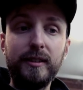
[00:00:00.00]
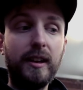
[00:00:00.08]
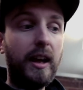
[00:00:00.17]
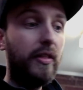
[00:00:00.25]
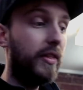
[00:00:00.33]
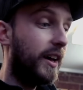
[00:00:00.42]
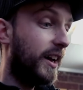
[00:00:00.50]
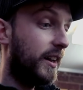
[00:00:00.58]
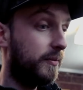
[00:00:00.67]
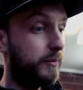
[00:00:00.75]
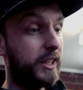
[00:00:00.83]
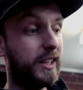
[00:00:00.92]
and
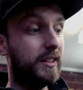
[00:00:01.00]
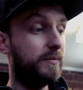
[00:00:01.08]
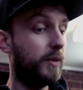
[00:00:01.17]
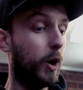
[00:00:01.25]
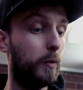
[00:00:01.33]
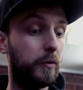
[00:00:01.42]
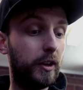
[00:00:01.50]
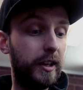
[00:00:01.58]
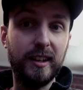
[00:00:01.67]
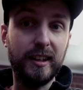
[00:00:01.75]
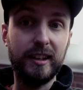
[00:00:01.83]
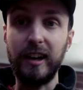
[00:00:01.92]
then we can hopefully
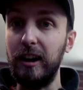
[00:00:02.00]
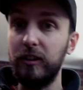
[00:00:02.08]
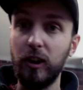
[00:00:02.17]
carry